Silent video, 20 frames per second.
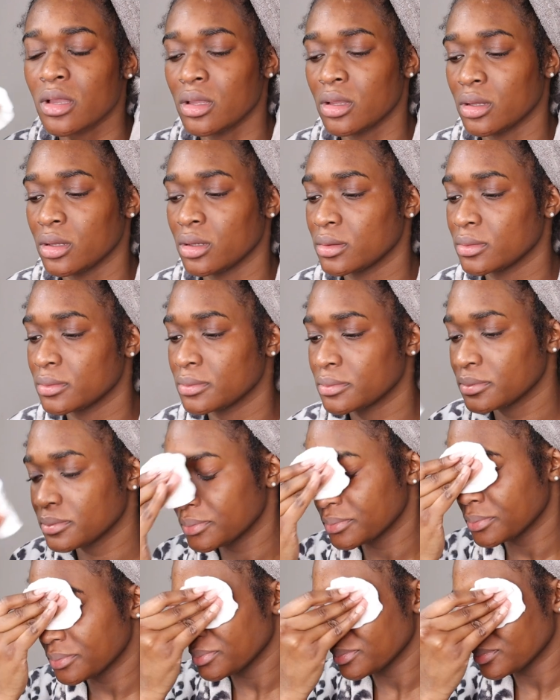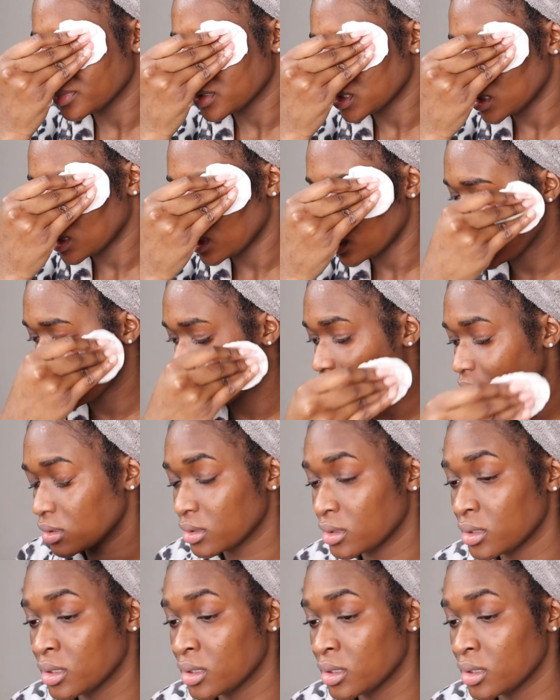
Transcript: Um, but yeah.